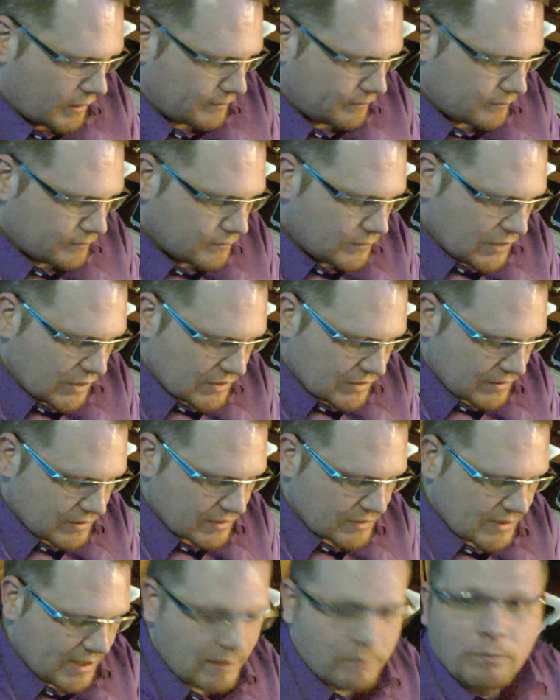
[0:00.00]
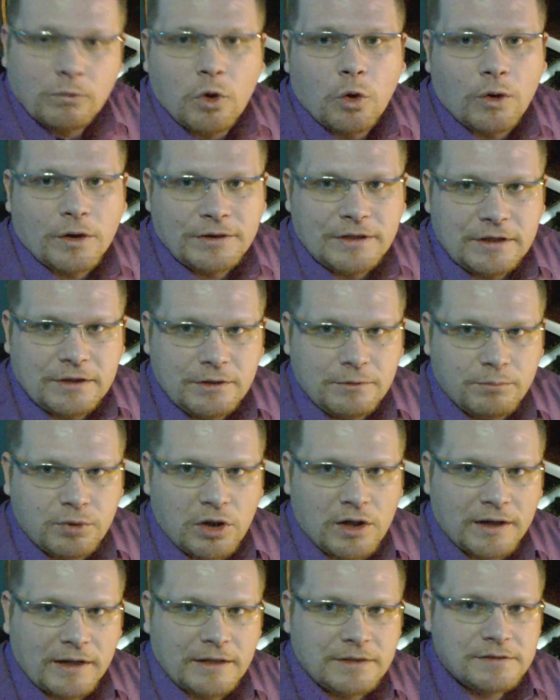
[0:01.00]
This is the same cord that you
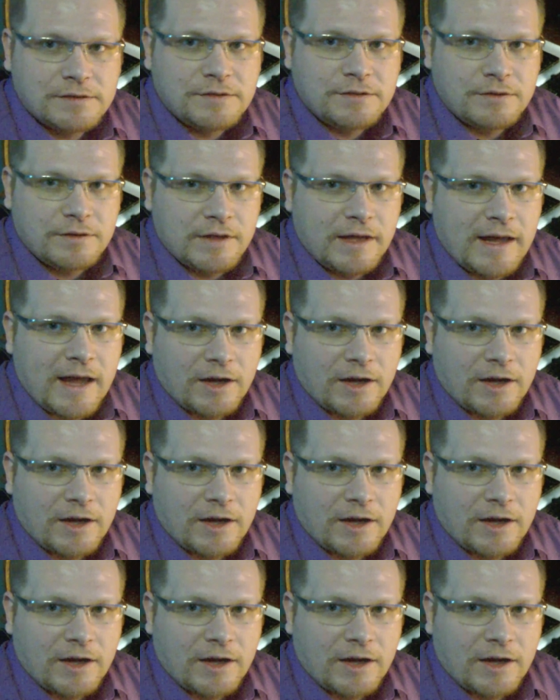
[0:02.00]
plug into the